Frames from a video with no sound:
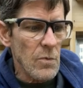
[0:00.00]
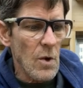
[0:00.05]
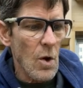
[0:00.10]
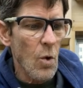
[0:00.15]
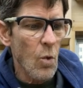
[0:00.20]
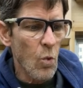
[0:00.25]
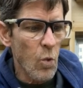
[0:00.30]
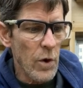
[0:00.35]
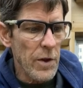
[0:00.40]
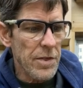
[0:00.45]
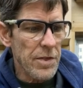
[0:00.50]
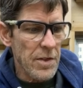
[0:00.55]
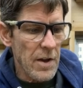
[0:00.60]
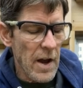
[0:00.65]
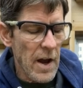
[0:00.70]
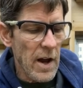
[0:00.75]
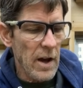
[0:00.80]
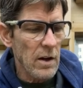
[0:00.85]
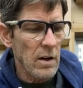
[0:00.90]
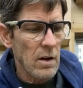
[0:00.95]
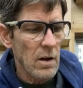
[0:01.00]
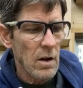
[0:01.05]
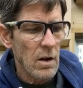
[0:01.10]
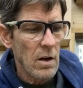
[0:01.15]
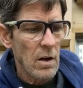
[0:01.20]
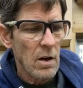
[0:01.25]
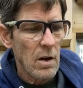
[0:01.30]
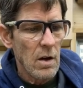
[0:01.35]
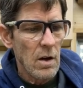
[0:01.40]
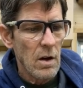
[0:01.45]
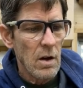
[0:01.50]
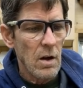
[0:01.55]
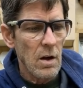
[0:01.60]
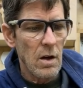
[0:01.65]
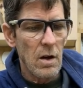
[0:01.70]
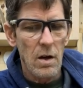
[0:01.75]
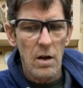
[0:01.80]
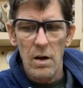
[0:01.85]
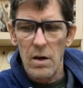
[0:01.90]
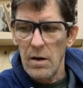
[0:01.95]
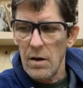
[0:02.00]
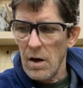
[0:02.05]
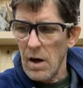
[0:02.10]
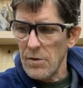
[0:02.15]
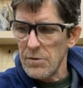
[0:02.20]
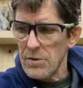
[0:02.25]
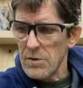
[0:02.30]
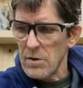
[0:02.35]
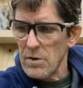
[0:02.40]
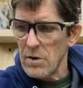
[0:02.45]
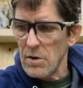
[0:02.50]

with that, obviously